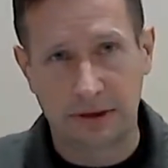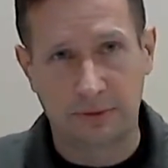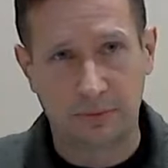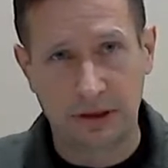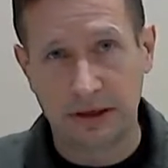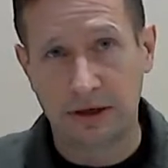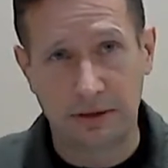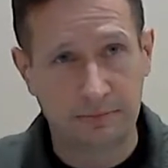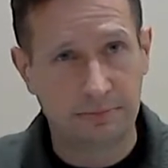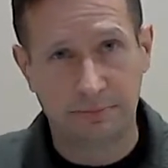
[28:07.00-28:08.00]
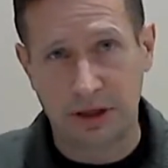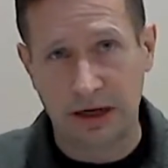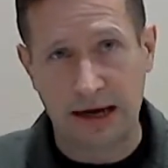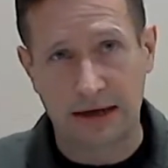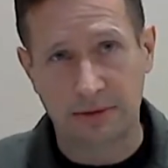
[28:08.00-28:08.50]
really good
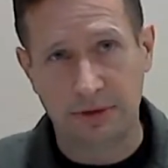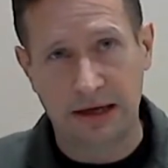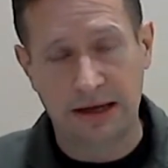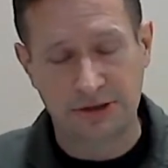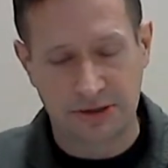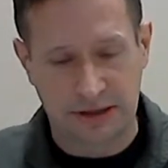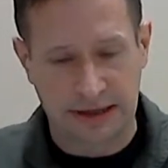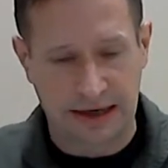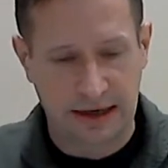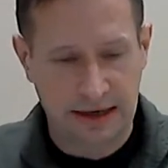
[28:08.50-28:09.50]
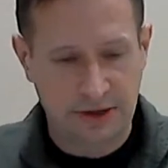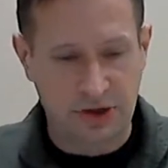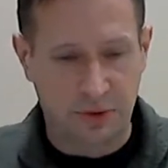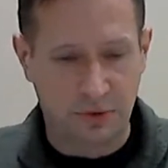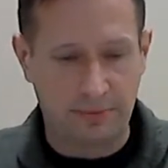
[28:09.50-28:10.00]
periodic communications on that.
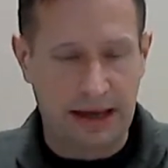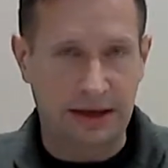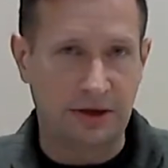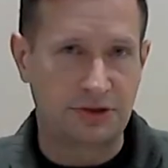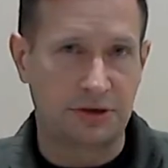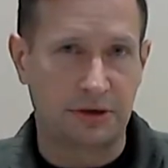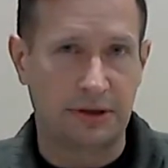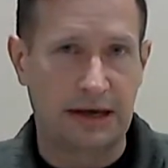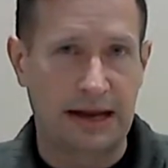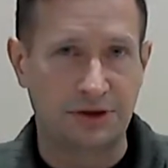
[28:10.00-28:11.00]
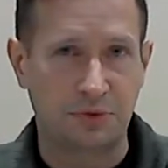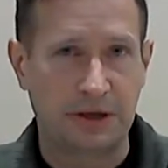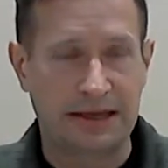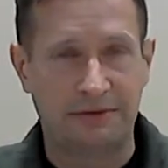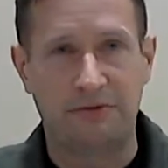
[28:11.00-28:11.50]
So we're making sure that as
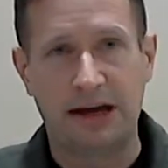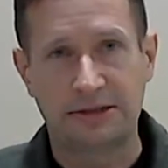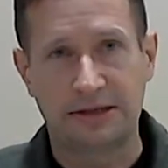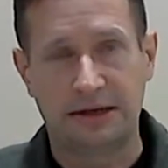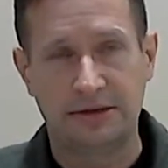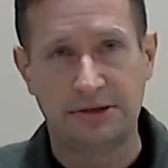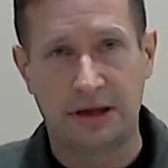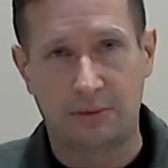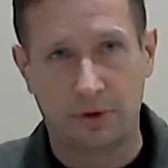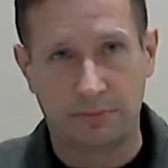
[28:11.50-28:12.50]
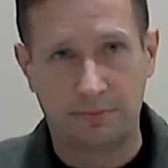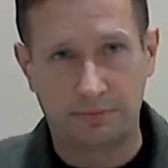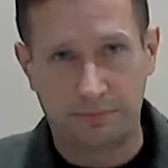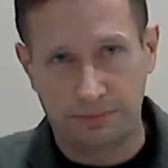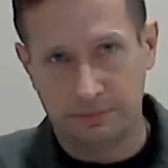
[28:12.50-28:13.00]
we get vaccines that
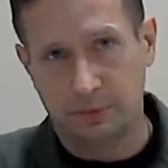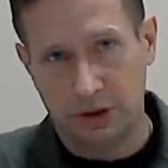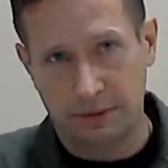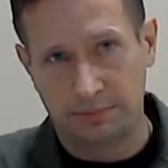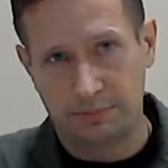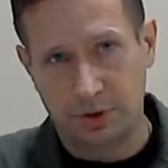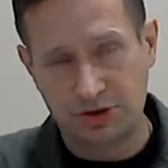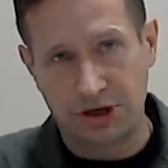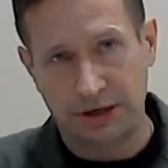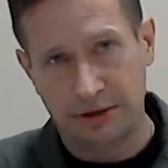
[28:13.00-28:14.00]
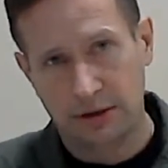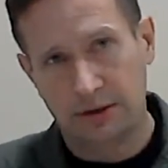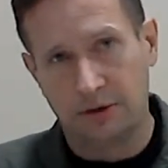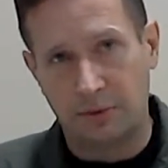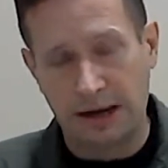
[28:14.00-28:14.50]
we're pushing
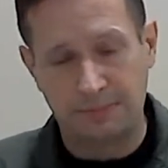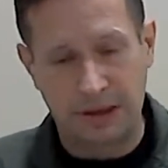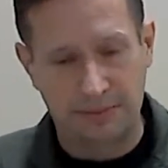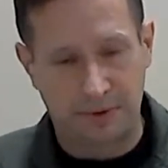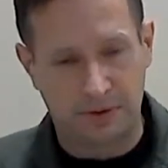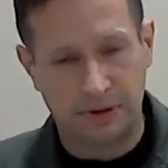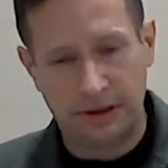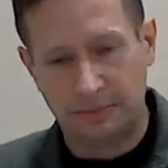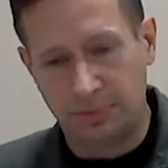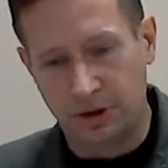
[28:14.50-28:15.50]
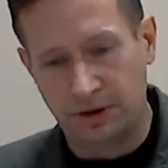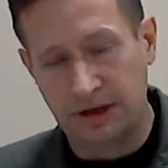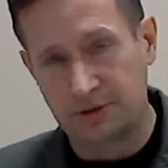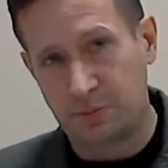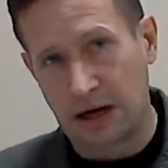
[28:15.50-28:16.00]
the right people for
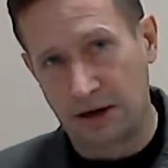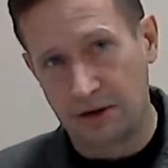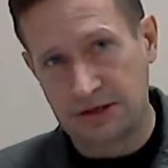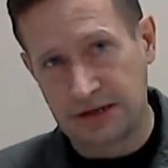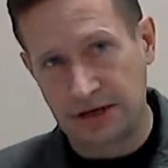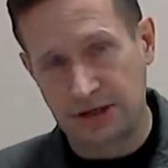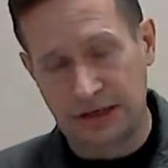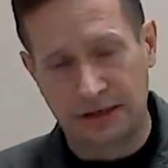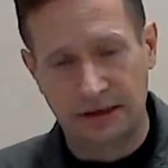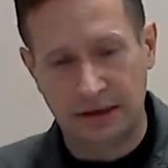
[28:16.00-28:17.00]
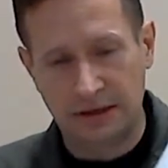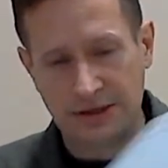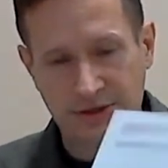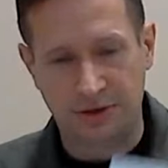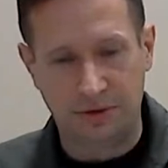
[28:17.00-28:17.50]
this prioritization
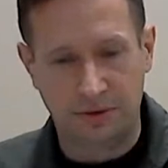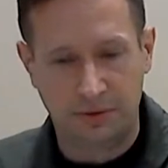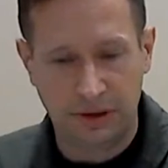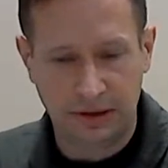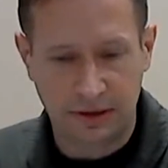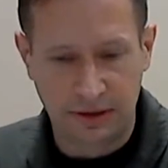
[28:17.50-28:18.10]
to